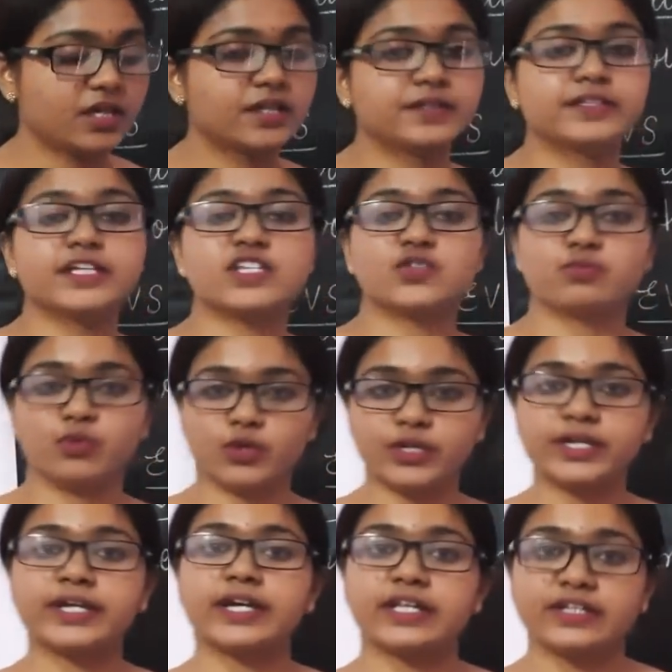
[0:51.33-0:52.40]
This book
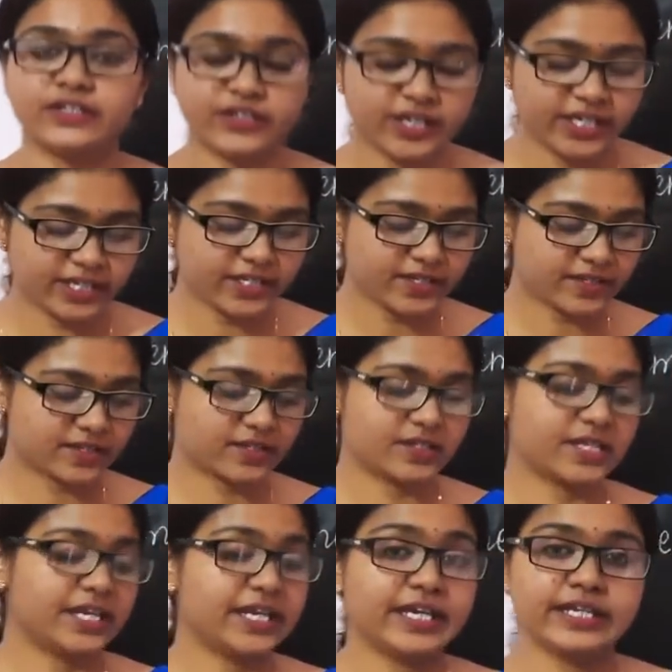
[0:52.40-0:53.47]
contains
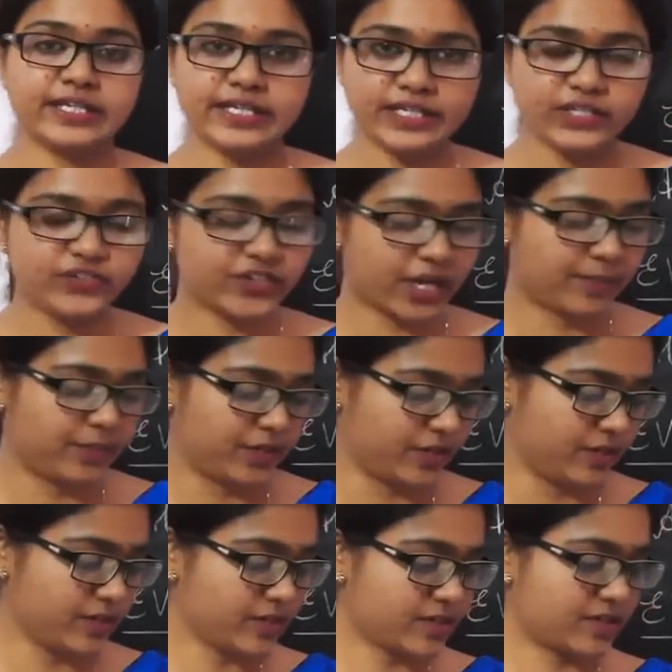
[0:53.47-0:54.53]
18
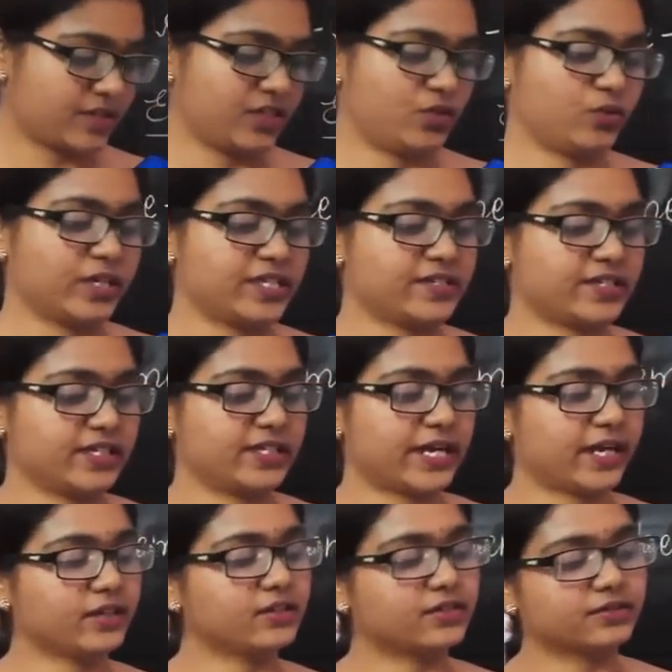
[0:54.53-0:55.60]
chapters. You can see that.